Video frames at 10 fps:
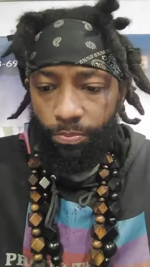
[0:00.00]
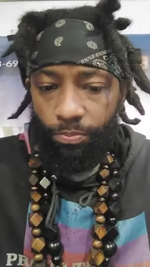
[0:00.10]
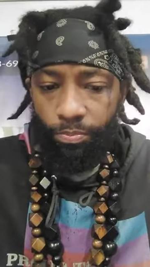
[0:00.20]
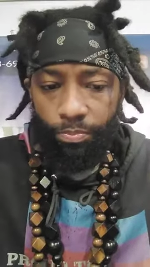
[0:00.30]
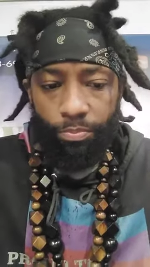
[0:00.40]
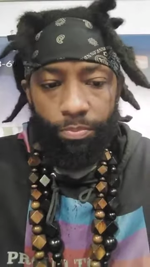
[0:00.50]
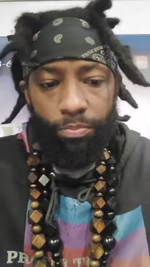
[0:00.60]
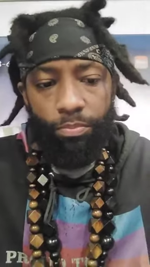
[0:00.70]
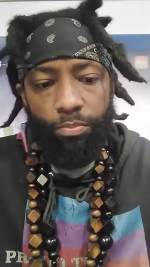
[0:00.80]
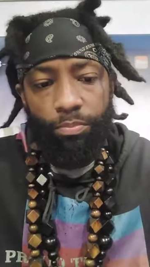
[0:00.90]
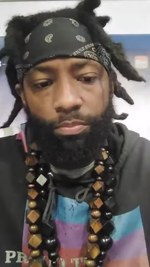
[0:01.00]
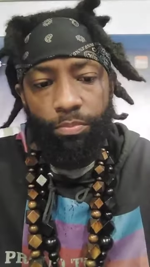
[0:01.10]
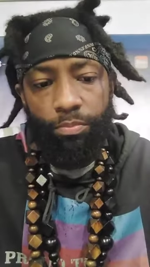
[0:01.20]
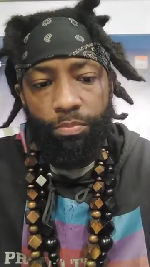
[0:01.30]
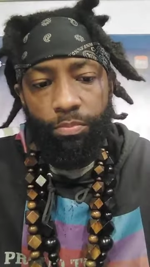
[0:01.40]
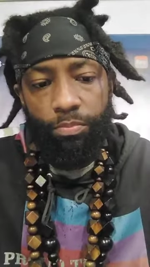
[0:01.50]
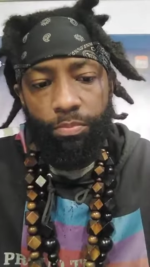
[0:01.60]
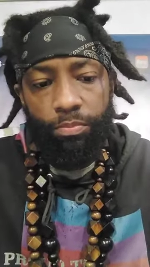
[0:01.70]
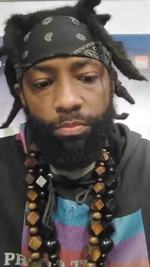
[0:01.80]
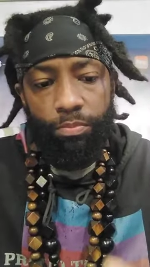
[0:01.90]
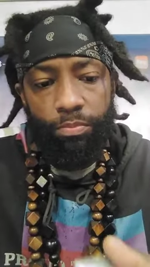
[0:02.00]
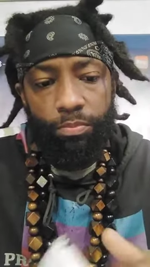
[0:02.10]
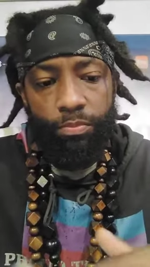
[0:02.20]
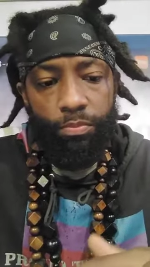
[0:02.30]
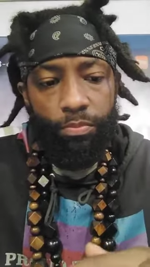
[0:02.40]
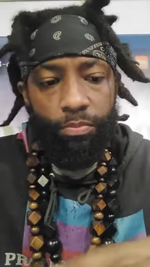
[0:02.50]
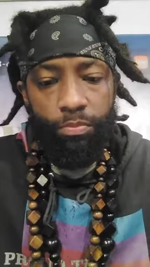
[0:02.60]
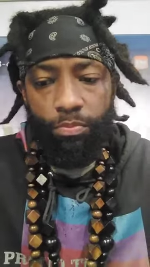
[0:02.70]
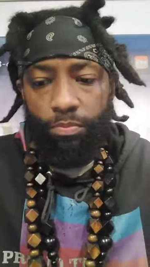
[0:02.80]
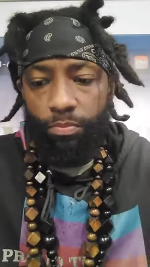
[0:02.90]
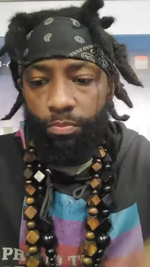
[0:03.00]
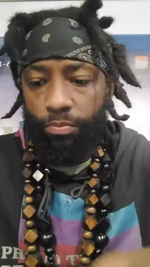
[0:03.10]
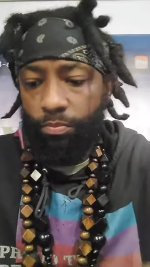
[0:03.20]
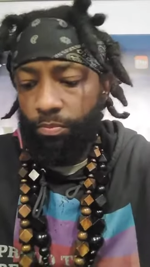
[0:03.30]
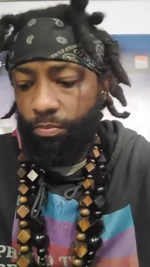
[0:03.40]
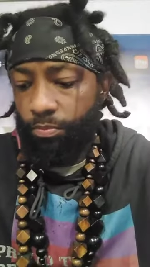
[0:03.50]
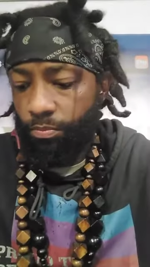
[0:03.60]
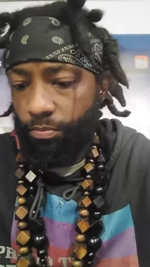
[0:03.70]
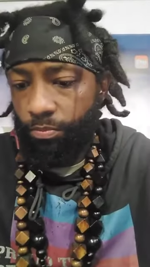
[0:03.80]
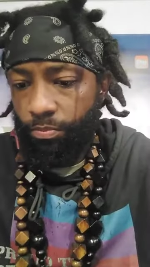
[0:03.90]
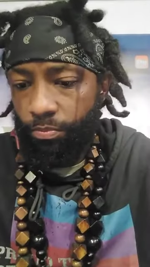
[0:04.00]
[no speech]